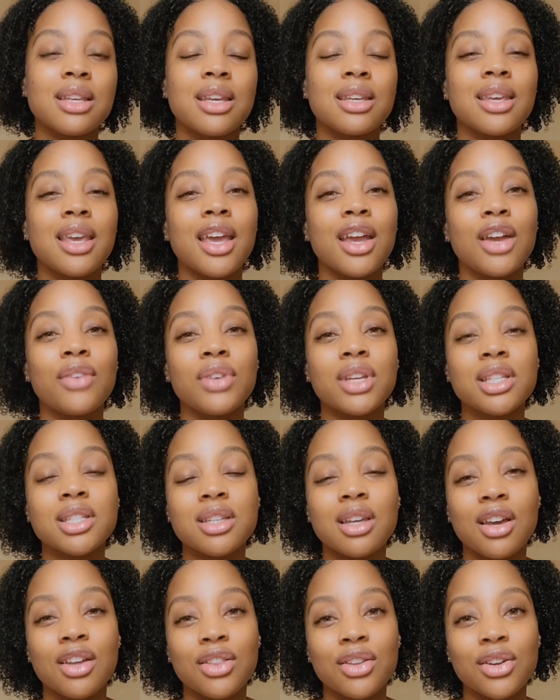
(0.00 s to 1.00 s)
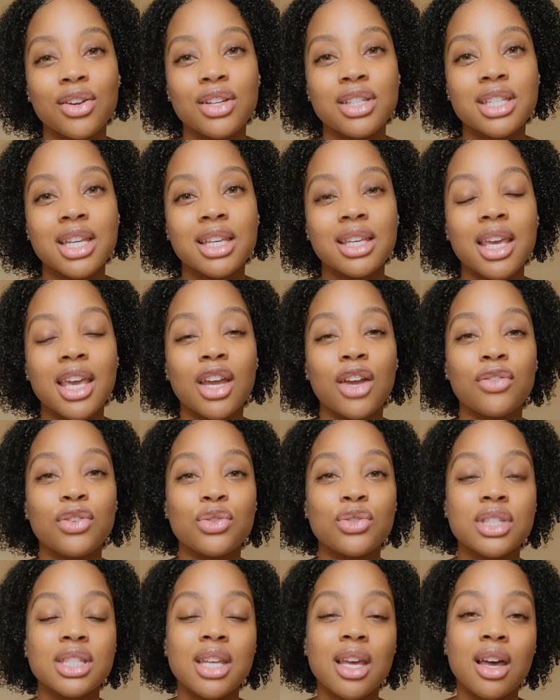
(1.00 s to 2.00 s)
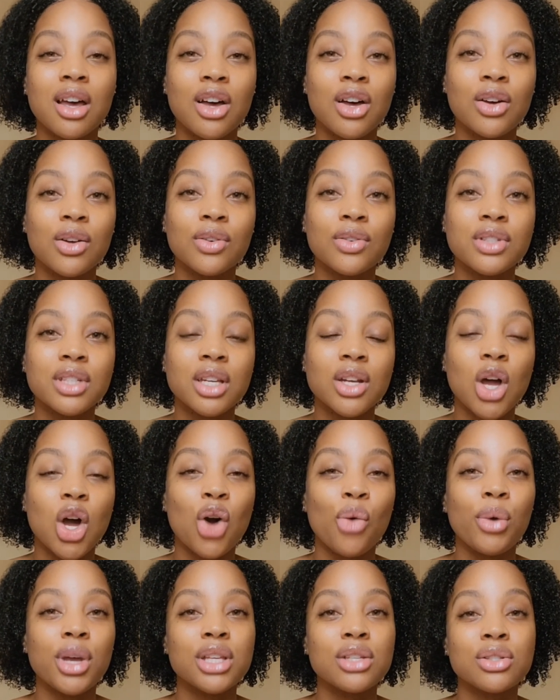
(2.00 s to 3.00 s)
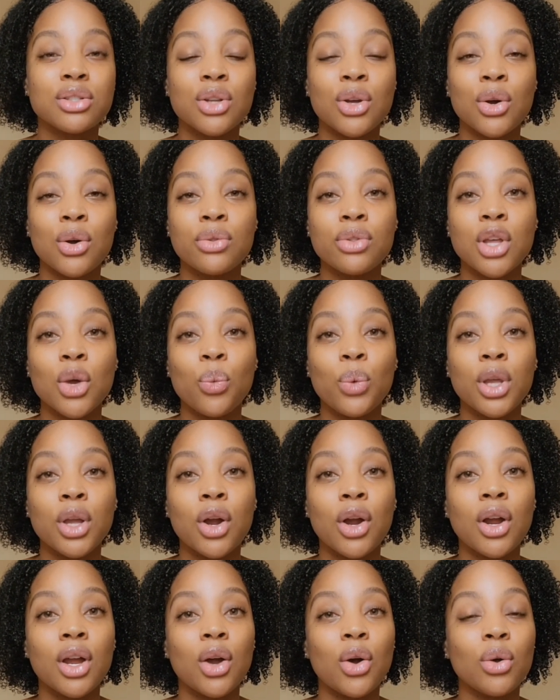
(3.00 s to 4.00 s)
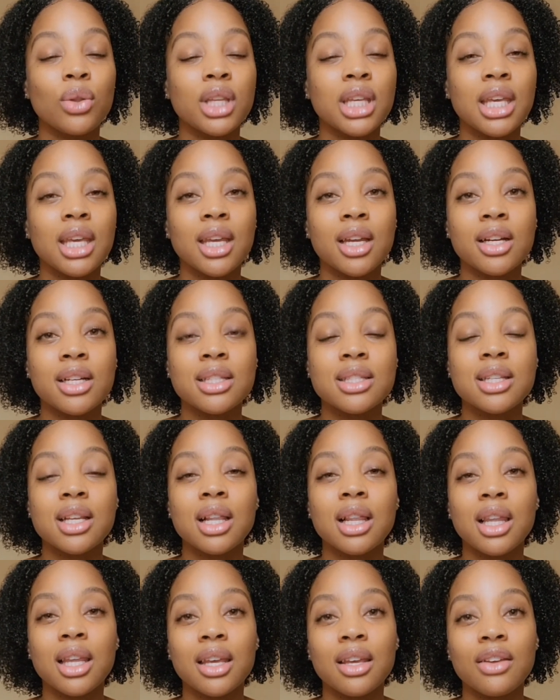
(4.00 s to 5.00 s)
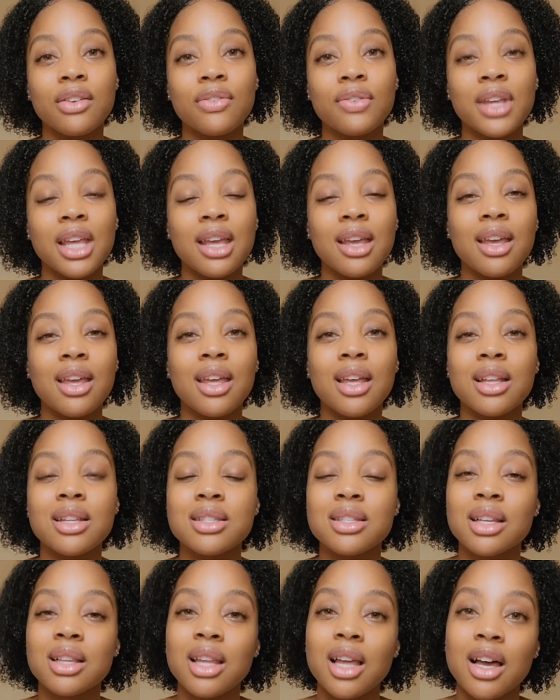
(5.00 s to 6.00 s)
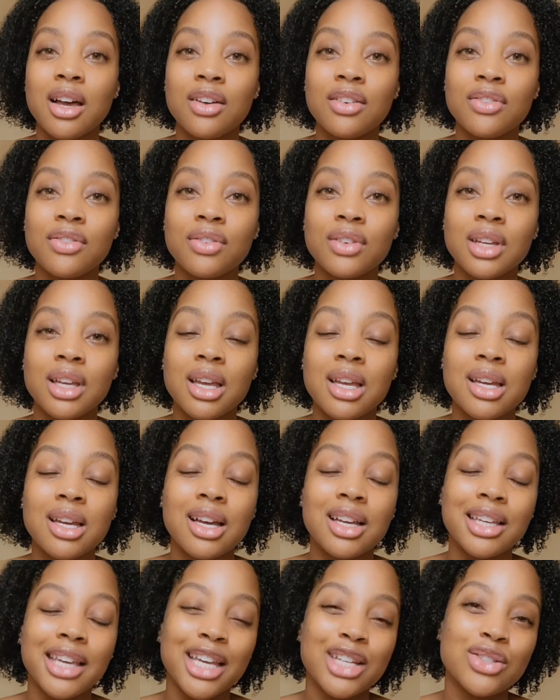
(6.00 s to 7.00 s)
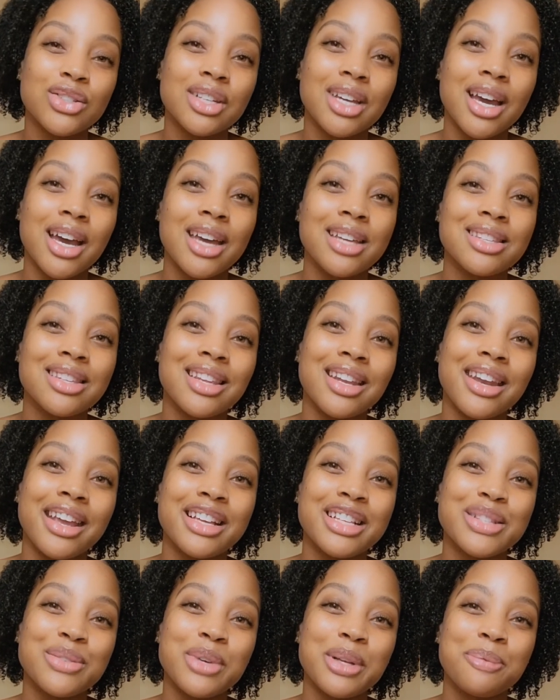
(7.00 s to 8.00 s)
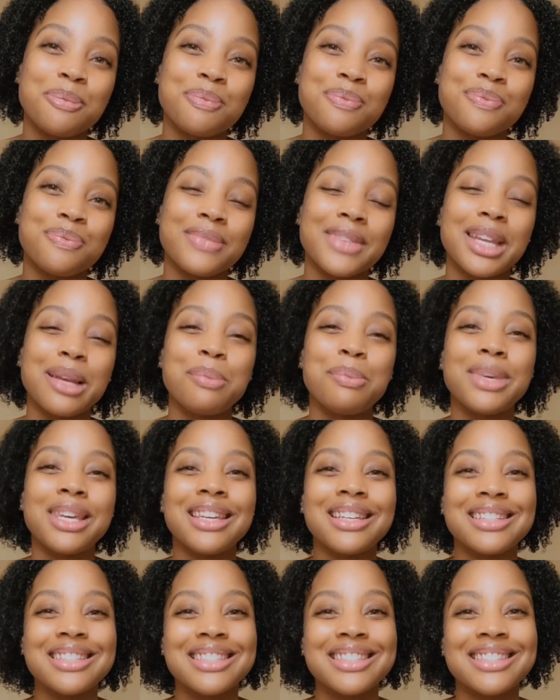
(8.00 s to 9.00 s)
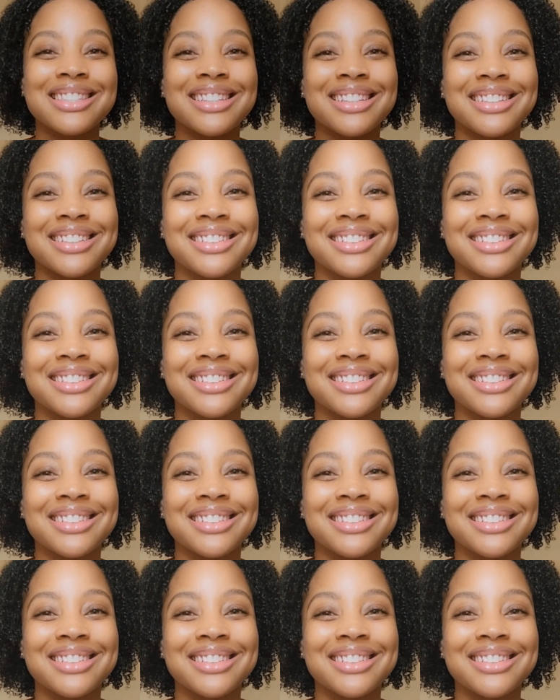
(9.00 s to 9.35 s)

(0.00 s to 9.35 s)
Take care of each other, take care of yourselves, and always know that we are only here to live and to love catch you guys in the next one. Thanks.